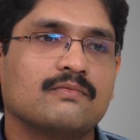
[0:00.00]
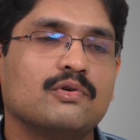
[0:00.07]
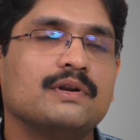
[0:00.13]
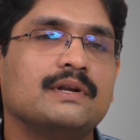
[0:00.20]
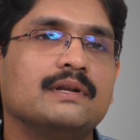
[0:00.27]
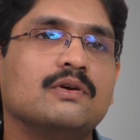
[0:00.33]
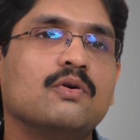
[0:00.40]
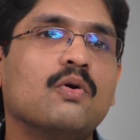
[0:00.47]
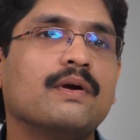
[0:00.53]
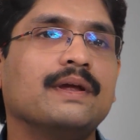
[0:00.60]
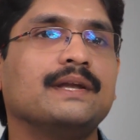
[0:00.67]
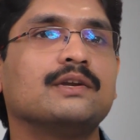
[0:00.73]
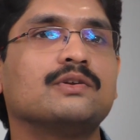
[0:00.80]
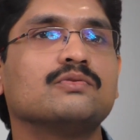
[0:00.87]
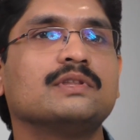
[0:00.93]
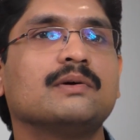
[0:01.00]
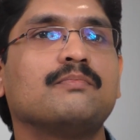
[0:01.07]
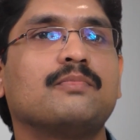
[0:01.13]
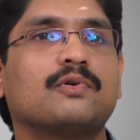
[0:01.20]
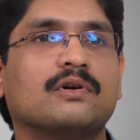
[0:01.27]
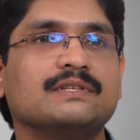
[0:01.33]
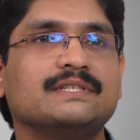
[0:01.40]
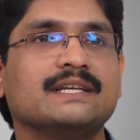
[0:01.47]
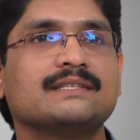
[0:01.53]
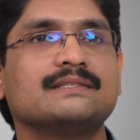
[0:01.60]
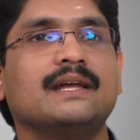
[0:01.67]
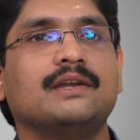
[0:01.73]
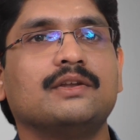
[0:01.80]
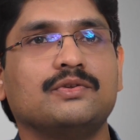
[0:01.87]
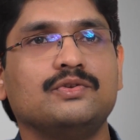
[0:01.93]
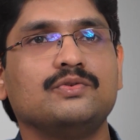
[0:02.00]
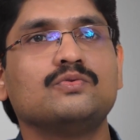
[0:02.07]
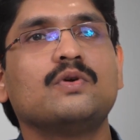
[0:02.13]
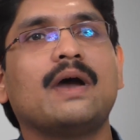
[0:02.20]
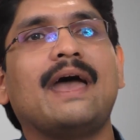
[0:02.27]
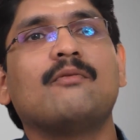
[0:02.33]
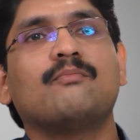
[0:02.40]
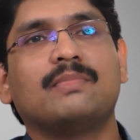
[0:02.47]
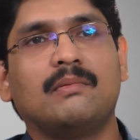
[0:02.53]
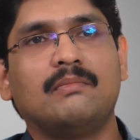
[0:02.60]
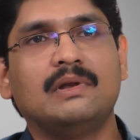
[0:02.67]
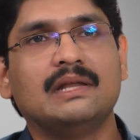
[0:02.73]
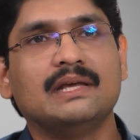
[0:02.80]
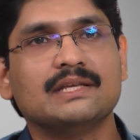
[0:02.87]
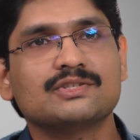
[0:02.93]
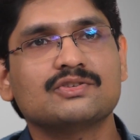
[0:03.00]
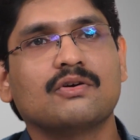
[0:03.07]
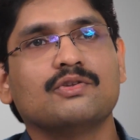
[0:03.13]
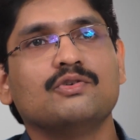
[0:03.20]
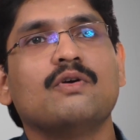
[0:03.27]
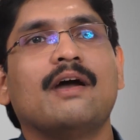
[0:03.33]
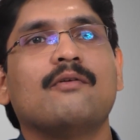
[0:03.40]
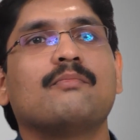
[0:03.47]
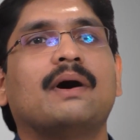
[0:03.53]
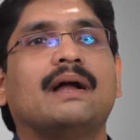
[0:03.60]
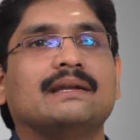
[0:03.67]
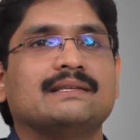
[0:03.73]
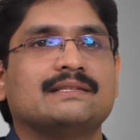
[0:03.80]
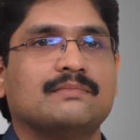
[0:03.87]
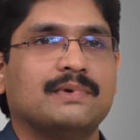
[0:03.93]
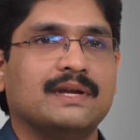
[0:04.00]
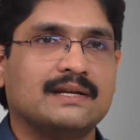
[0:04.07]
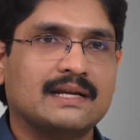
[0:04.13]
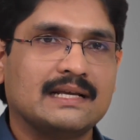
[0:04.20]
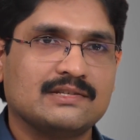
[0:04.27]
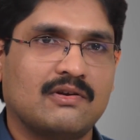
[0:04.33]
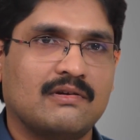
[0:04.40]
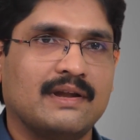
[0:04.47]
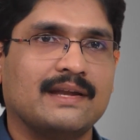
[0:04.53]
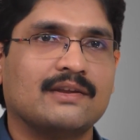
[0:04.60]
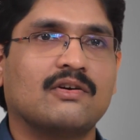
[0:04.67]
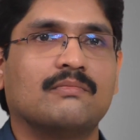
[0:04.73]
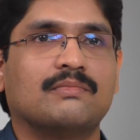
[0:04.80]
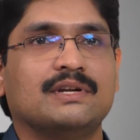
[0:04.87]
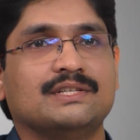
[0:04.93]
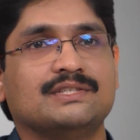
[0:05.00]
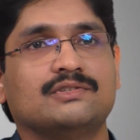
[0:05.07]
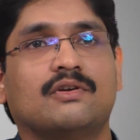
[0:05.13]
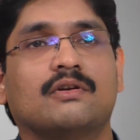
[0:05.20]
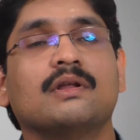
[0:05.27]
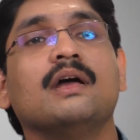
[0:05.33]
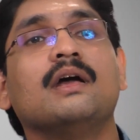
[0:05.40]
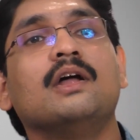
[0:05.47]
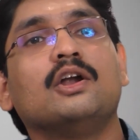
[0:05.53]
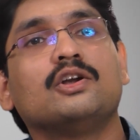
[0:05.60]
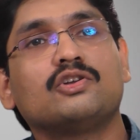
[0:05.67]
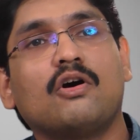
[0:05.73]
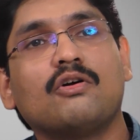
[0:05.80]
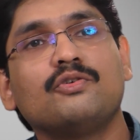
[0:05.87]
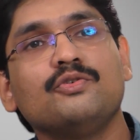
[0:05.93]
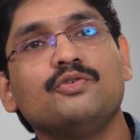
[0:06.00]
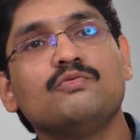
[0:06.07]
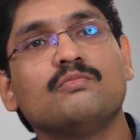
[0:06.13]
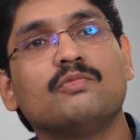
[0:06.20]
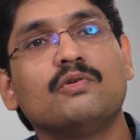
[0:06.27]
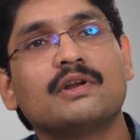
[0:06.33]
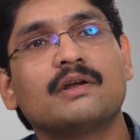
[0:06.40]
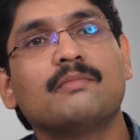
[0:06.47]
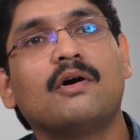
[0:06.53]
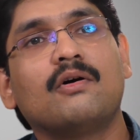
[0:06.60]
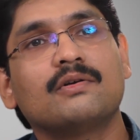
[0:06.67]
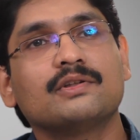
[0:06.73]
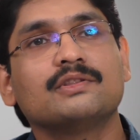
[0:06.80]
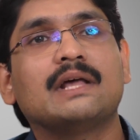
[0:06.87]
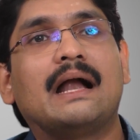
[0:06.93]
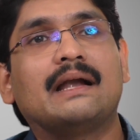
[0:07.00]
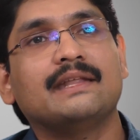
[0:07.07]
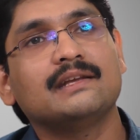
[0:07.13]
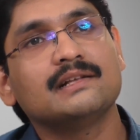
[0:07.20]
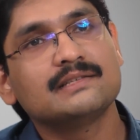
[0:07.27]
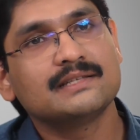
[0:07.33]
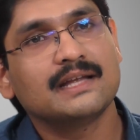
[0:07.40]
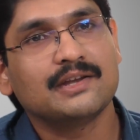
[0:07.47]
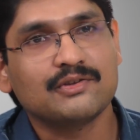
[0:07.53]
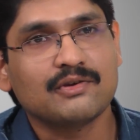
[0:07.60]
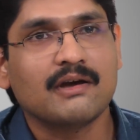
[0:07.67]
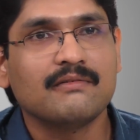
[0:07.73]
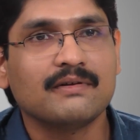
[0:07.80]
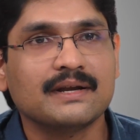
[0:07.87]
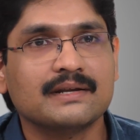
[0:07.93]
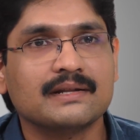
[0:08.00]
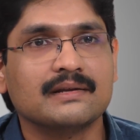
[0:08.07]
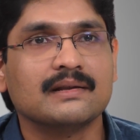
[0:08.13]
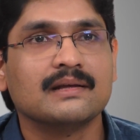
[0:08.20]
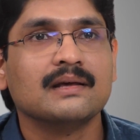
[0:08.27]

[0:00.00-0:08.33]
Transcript: would go into the projects that you have published or you have participated as online competition or talk to you more about the articles that you have written.